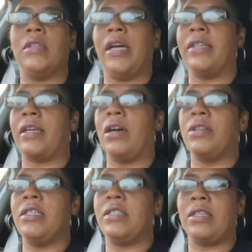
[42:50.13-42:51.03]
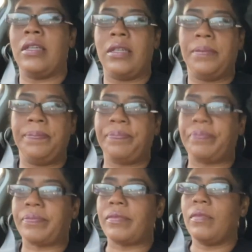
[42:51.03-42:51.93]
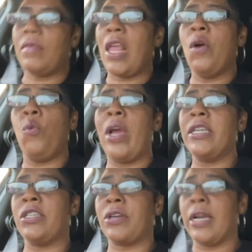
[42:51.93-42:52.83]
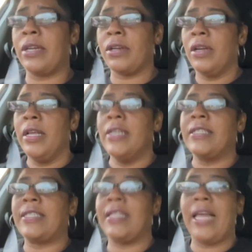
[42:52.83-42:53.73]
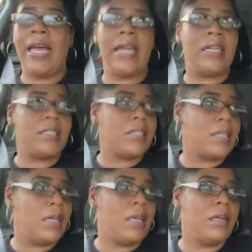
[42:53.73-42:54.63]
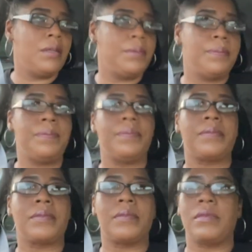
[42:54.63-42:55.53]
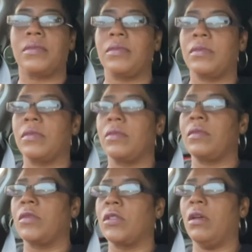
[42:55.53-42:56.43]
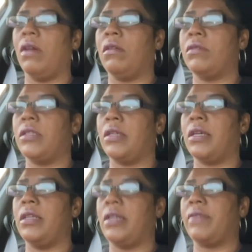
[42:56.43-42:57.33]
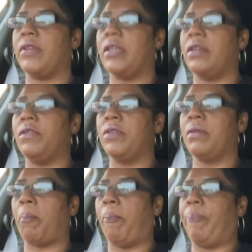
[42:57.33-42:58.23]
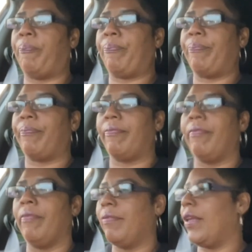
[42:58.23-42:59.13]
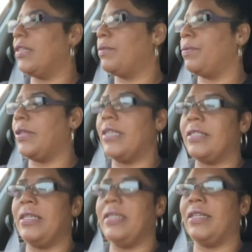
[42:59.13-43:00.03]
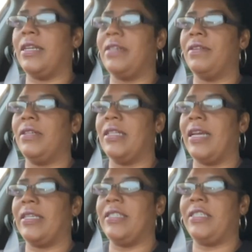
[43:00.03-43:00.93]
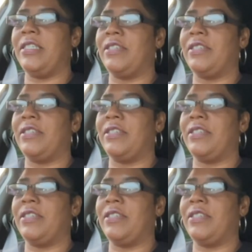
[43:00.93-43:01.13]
I call this a waist trainer slash, um, oh shit, I didn't have to get over. That's that's in. And I know you like, is she